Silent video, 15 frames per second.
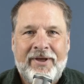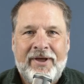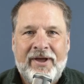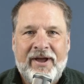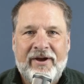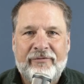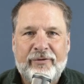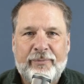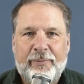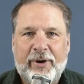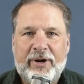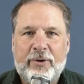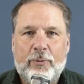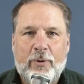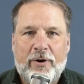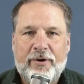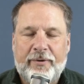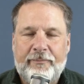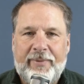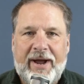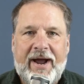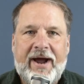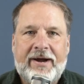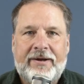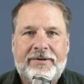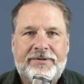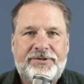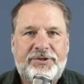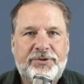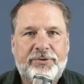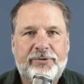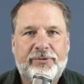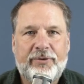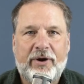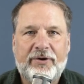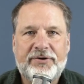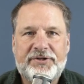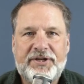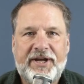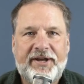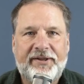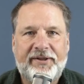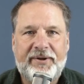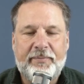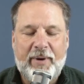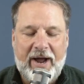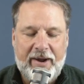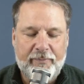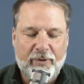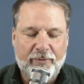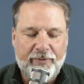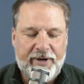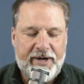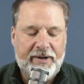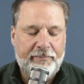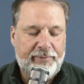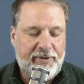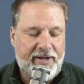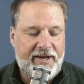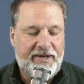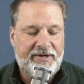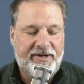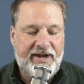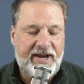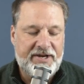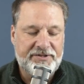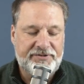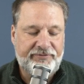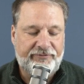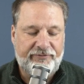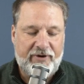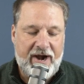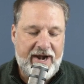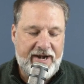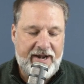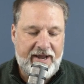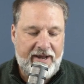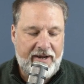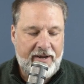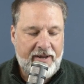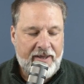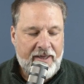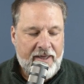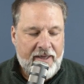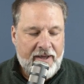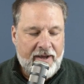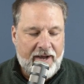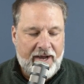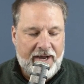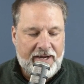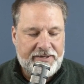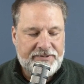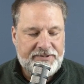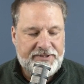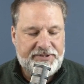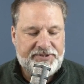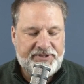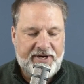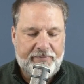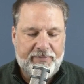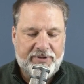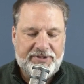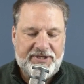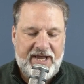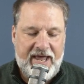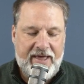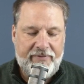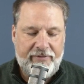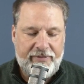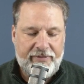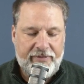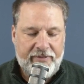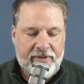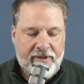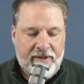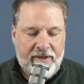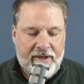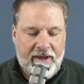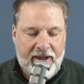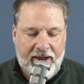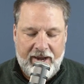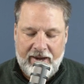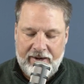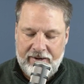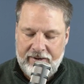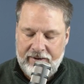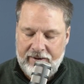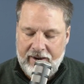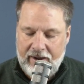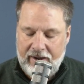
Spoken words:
Hey, everybody, welcome back to our daily Bible reading plan. Today is Friday, December 10th, and